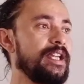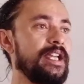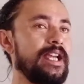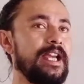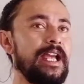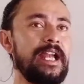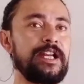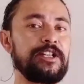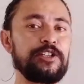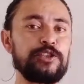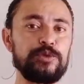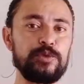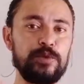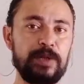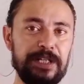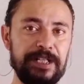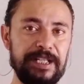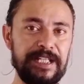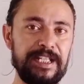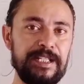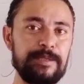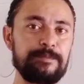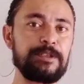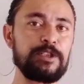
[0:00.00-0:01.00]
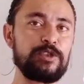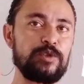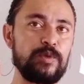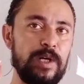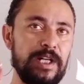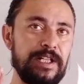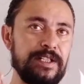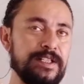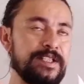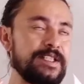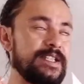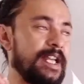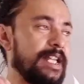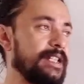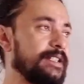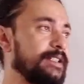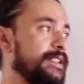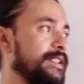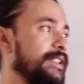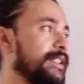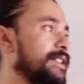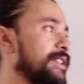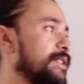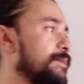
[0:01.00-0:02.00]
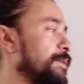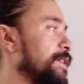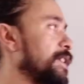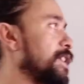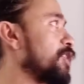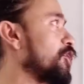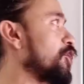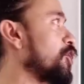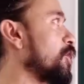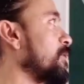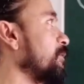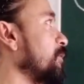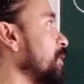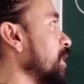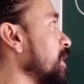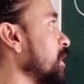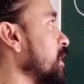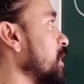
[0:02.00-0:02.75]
and you are able to understand the explanation very